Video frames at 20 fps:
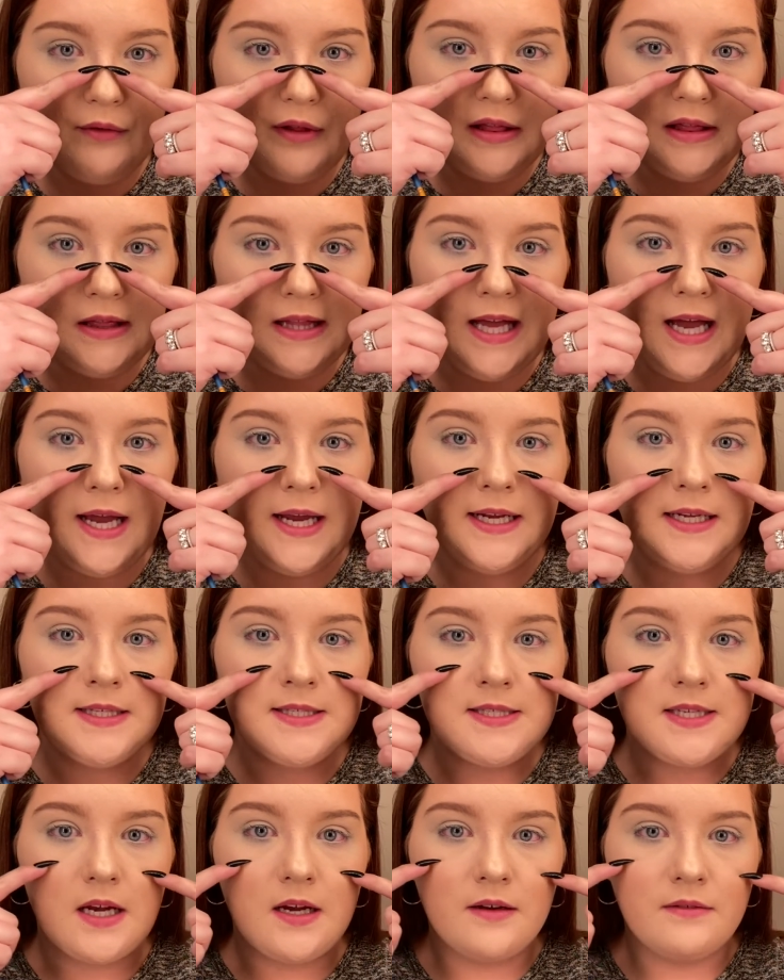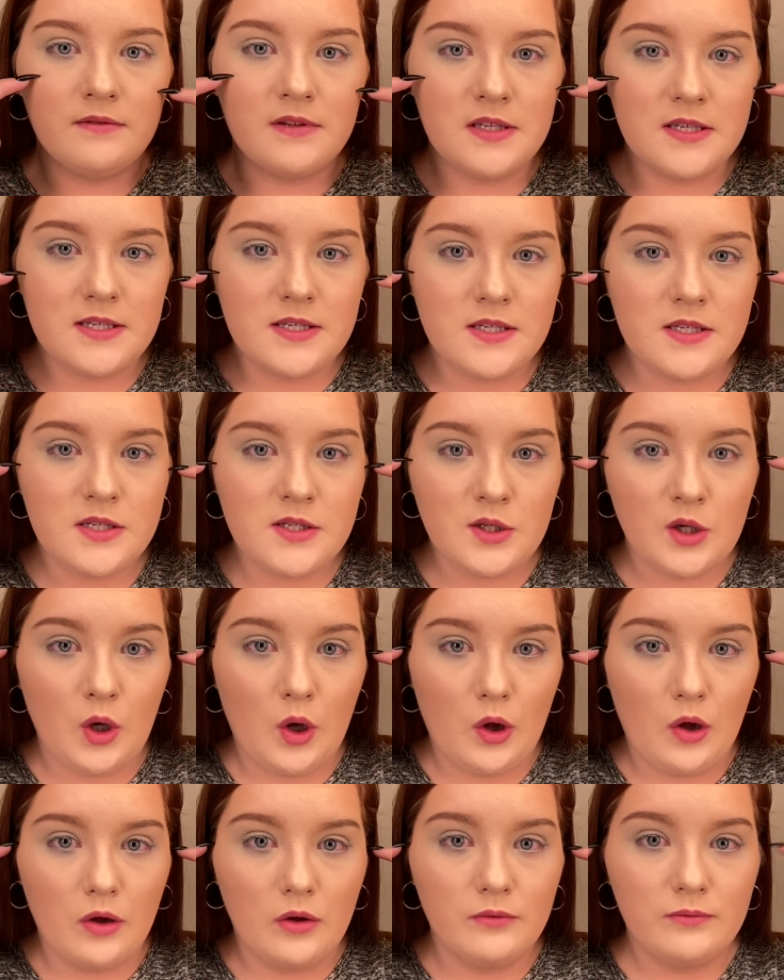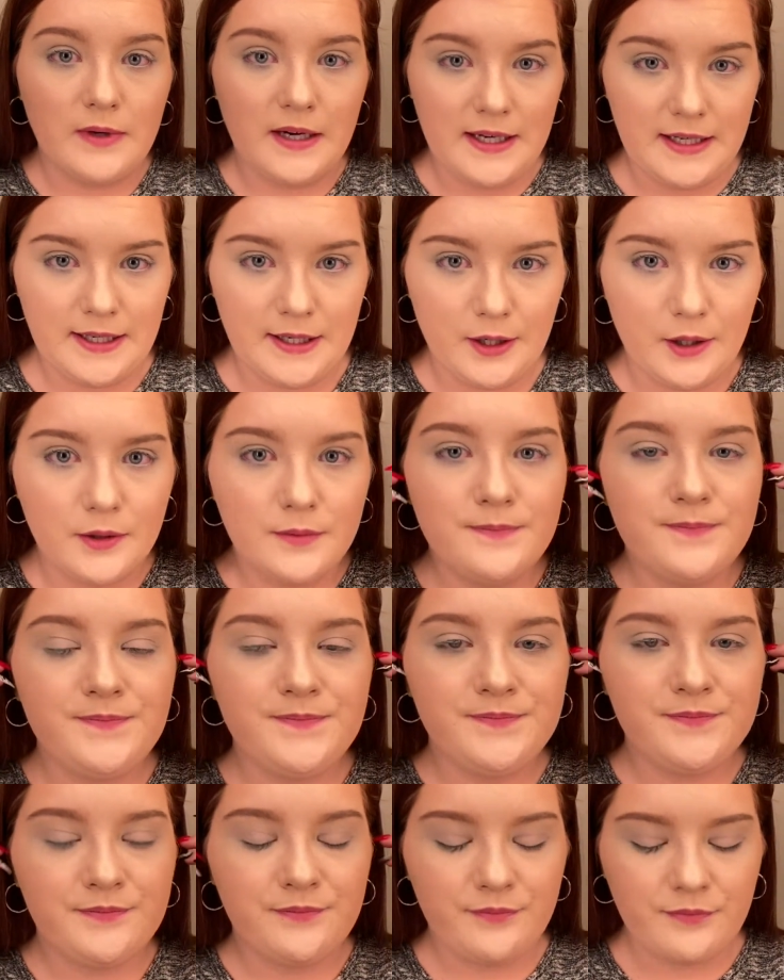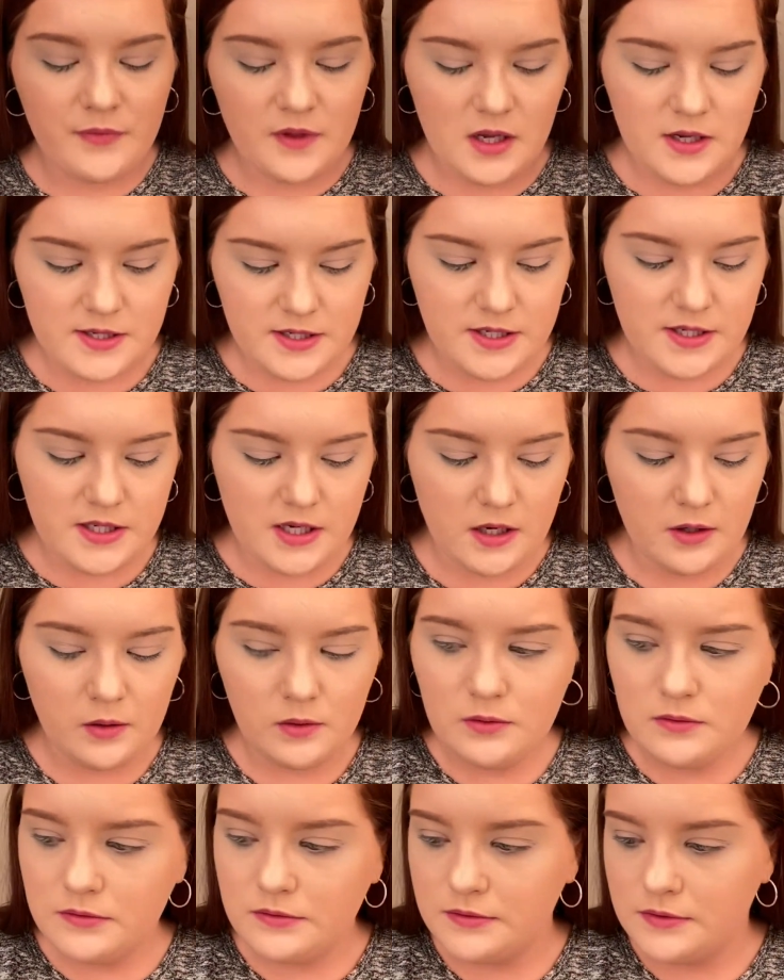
lines of the skull right here. So,